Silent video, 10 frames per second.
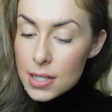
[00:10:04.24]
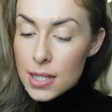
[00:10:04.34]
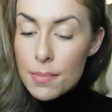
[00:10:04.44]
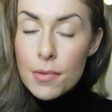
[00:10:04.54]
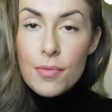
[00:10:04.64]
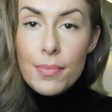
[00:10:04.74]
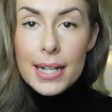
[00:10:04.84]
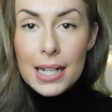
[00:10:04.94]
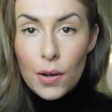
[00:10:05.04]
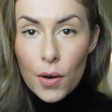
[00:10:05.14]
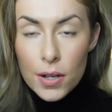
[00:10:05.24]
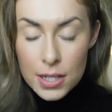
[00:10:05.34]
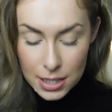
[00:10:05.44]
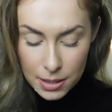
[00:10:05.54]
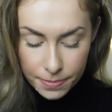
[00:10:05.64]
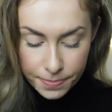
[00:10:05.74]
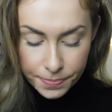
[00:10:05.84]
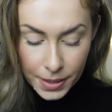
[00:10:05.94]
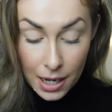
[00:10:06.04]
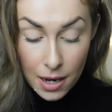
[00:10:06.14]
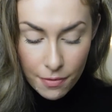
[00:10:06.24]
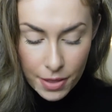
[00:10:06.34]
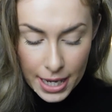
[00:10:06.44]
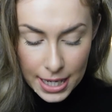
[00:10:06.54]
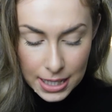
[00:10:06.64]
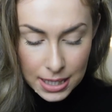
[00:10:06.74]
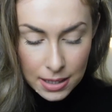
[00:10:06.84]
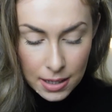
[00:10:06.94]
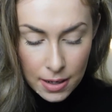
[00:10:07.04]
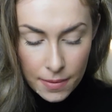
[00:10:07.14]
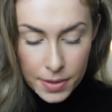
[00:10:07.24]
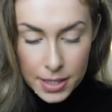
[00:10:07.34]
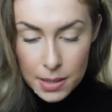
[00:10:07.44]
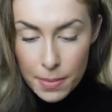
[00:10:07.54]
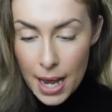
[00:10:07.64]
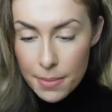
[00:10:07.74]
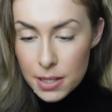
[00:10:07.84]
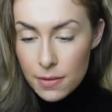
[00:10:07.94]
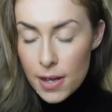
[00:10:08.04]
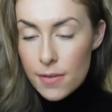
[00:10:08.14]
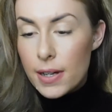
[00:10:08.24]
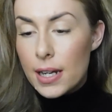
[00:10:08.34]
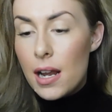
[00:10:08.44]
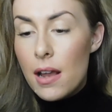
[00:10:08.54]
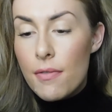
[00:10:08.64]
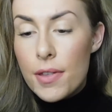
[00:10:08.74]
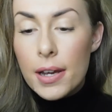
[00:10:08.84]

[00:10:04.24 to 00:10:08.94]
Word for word: some of my gloss. I love this. This is my absolute favourite and I love the